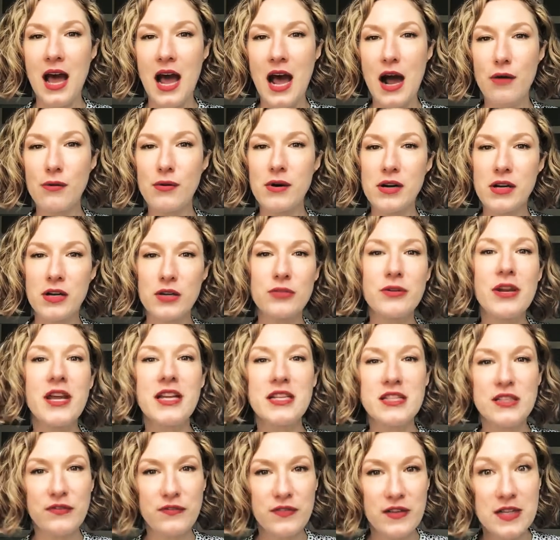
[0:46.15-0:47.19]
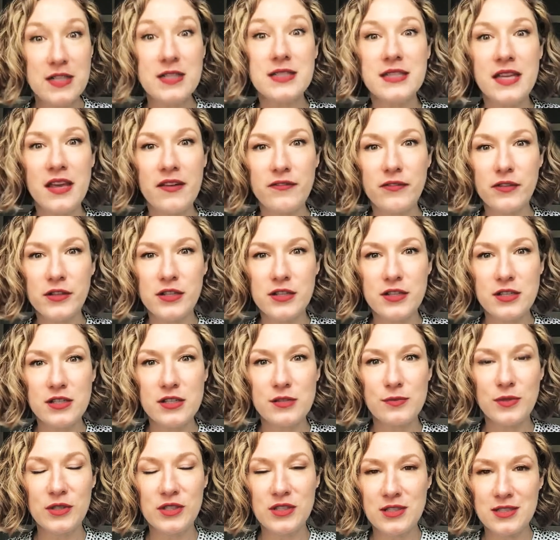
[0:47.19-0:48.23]
our creative
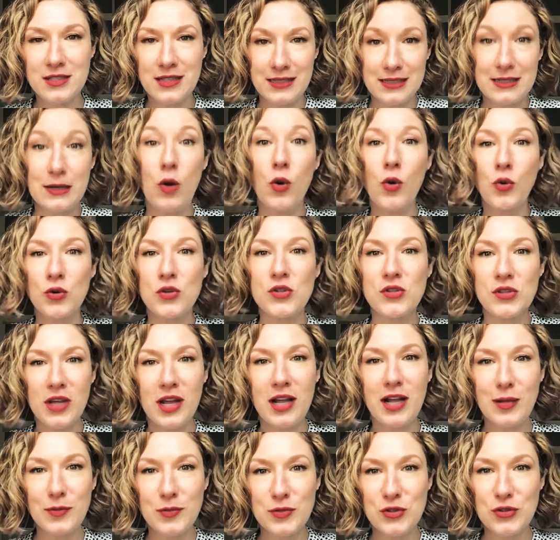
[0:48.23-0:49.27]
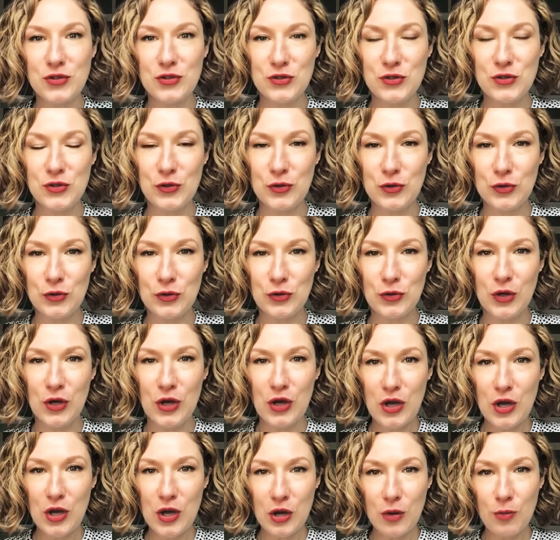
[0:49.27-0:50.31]
endeavors because that also helps you to
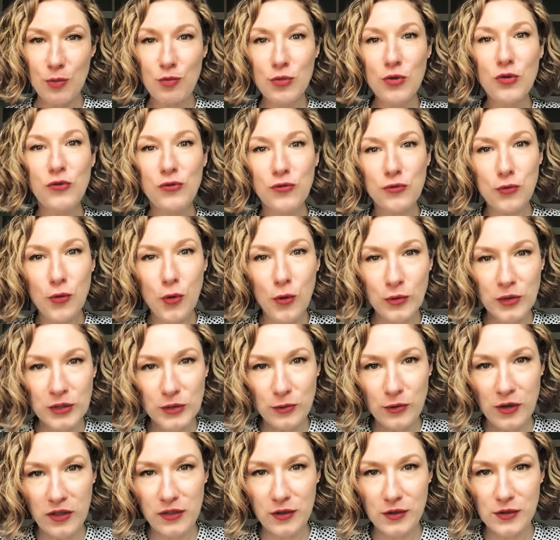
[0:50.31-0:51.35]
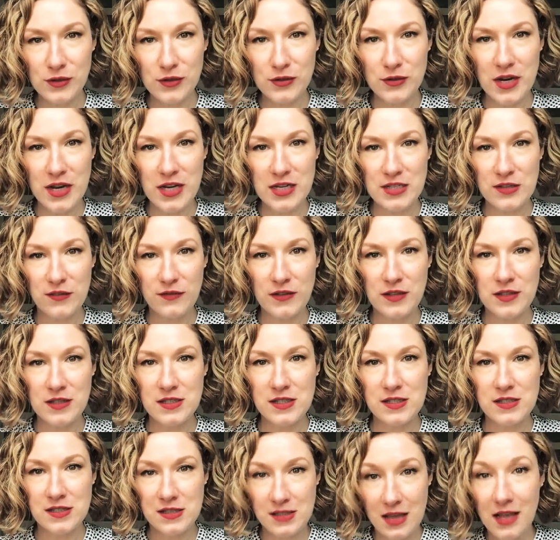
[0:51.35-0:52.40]
move forward with your creative
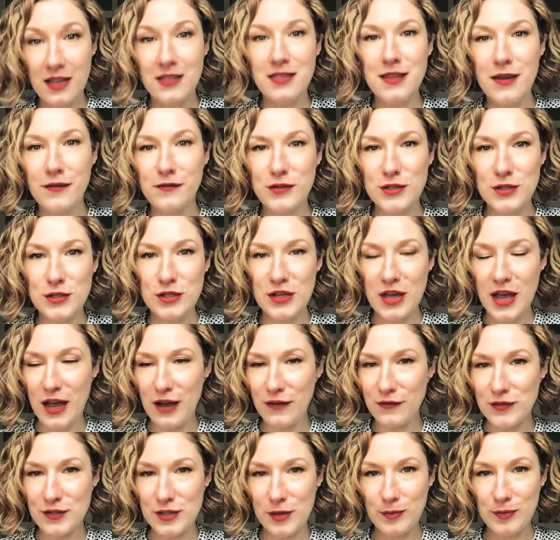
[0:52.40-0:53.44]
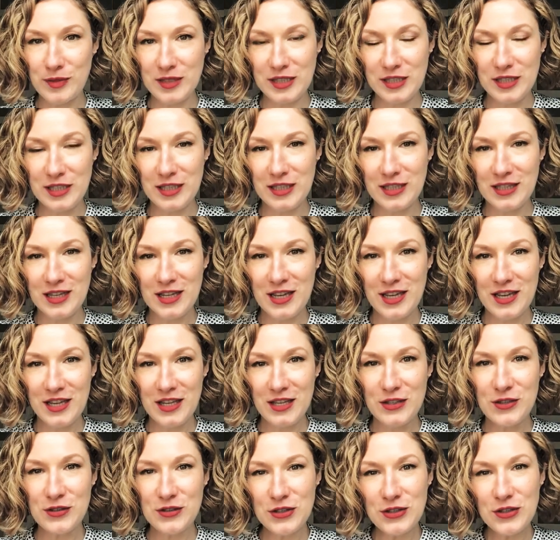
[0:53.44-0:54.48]
endeavors. You have somebody
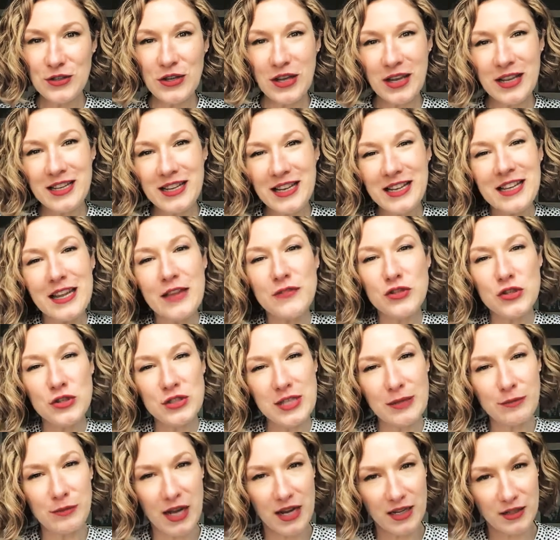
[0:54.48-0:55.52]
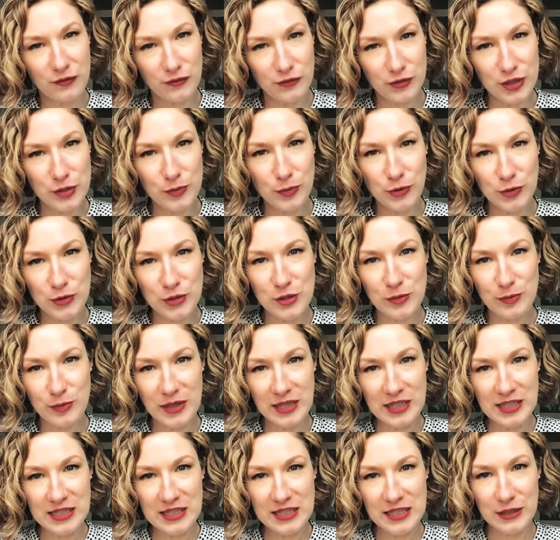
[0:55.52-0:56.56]
you, it, it gives you some kind of
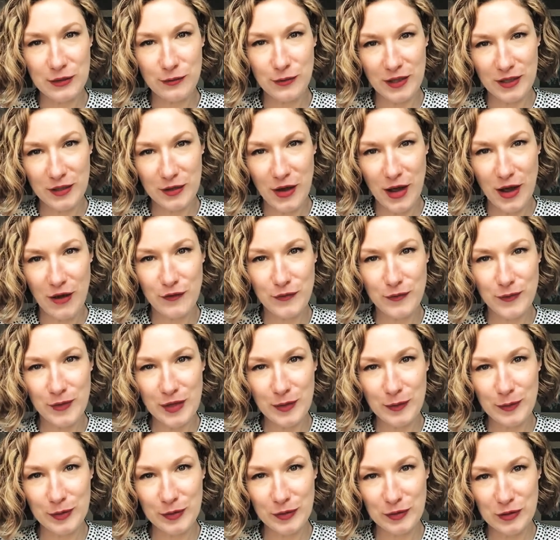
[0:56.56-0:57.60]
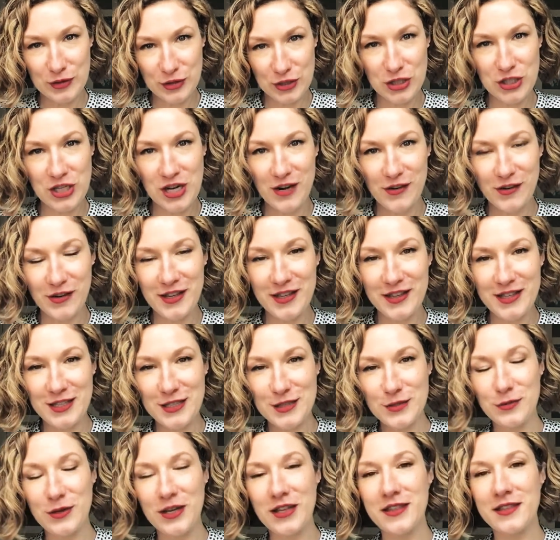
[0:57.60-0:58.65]
responsibility when you have people you're sharing
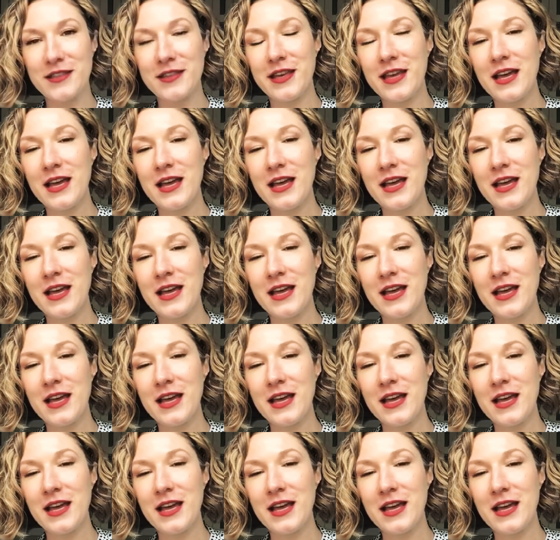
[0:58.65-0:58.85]
this with.